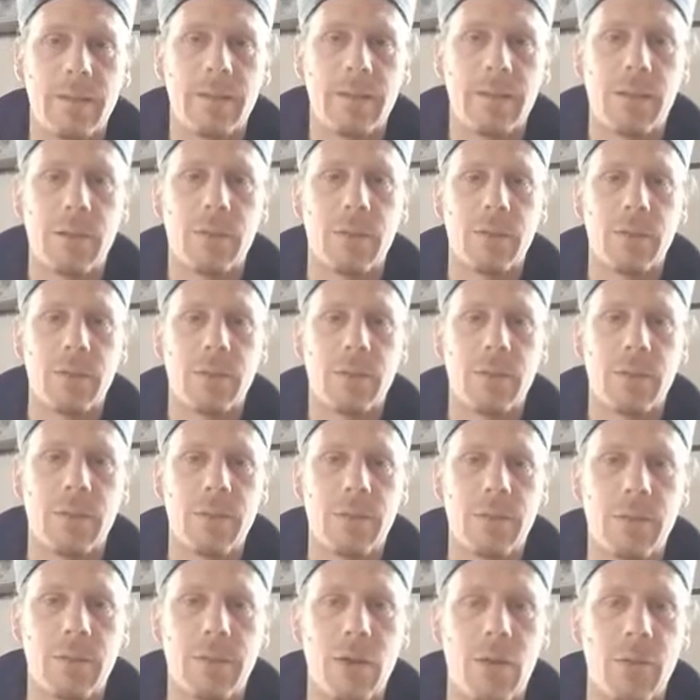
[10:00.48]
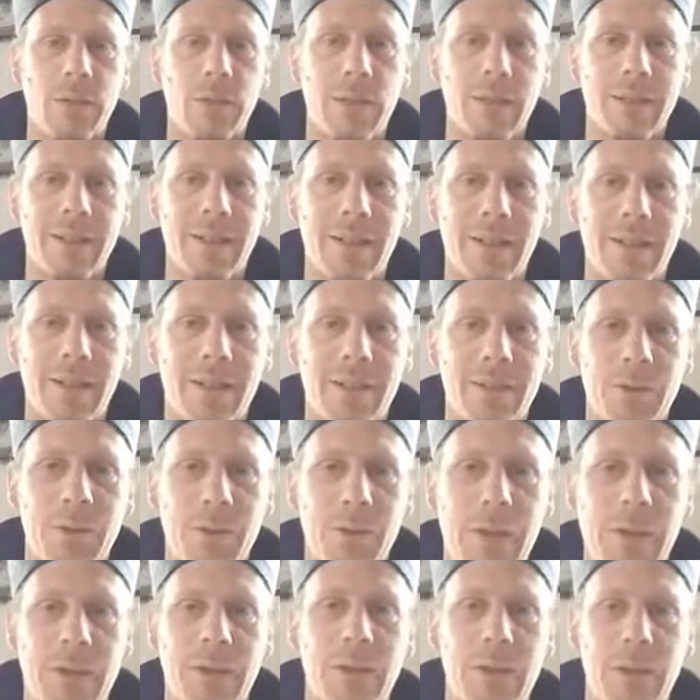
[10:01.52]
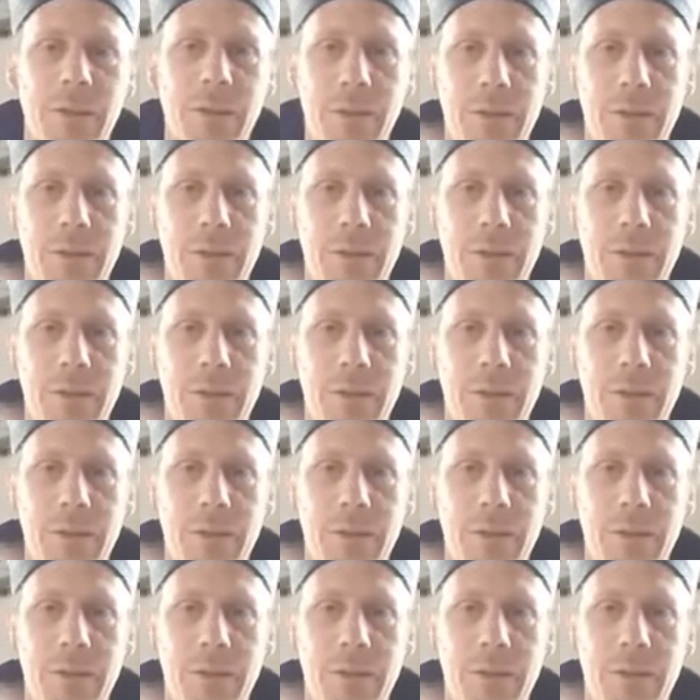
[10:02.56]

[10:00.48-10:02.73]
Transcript: secret from the Dao Fa Zhiran. Actually,